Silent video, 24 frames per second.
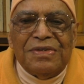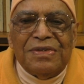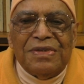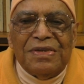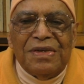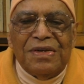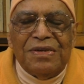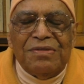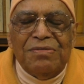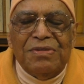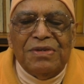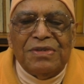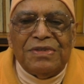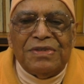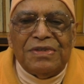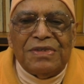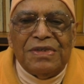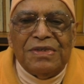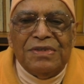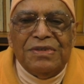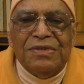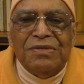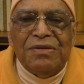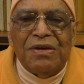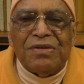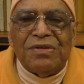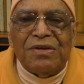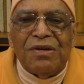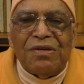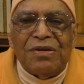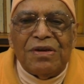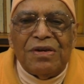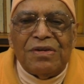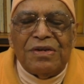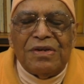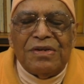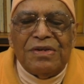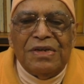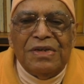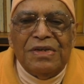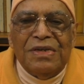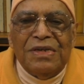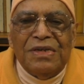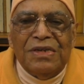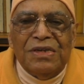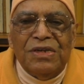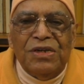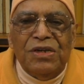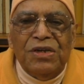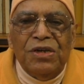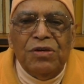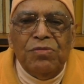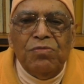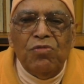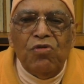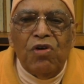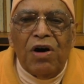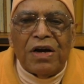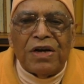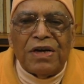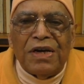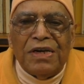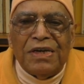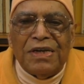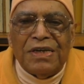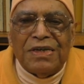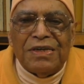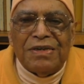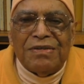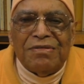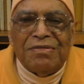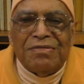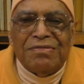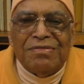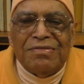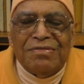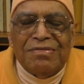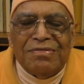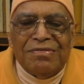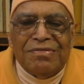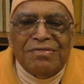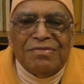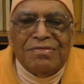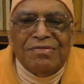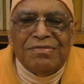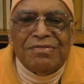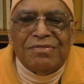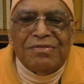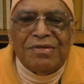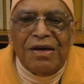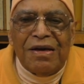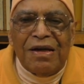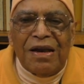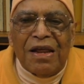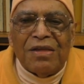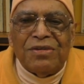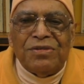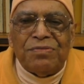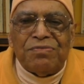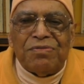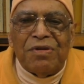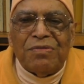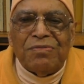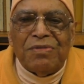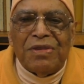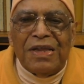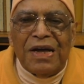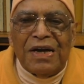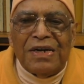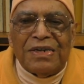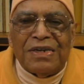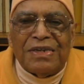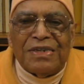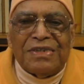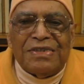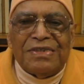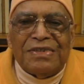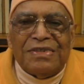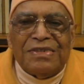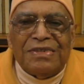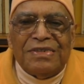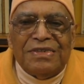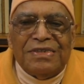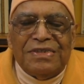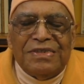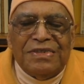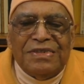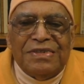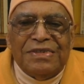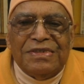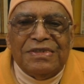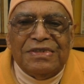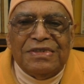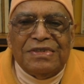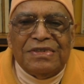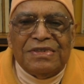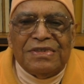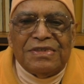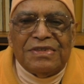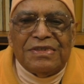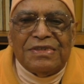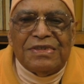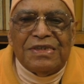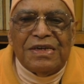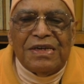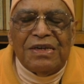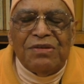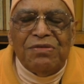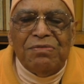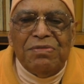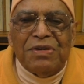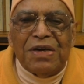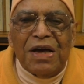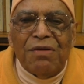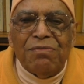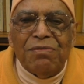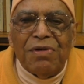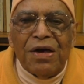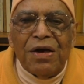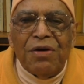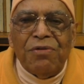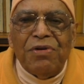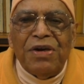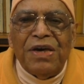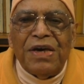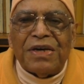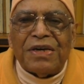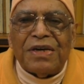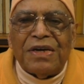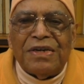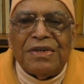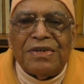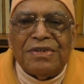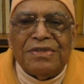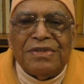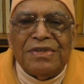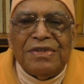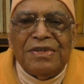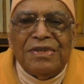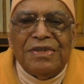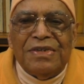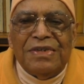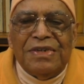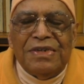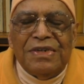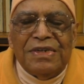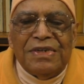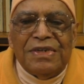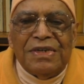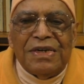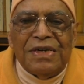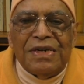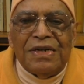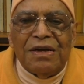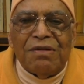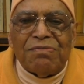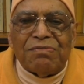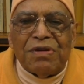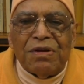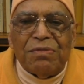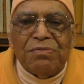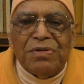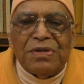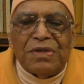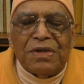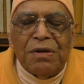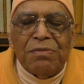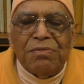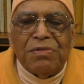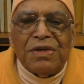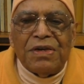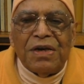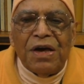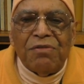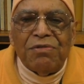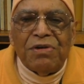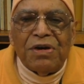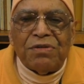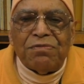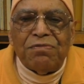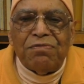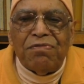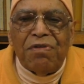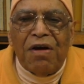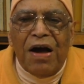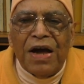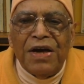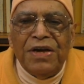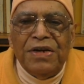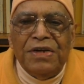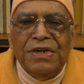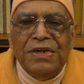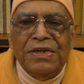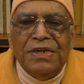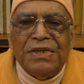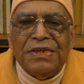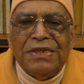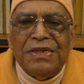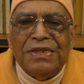That means you are all dream walking. Arise from that. and become awake. And after becoming awake, find